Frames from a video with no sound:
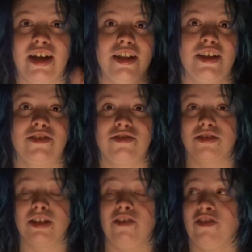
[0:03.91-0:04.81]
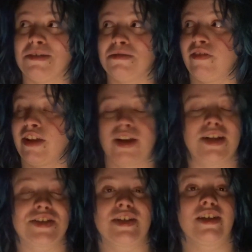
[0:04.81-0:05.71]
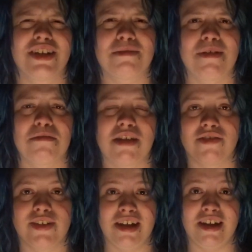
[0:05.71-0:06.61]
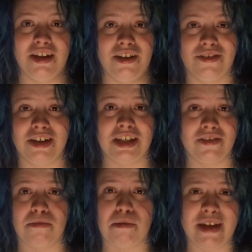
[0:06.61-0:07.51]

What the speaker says: and I saw that I filmed a video last night about my Lorazepam, and I thought I'd give a proper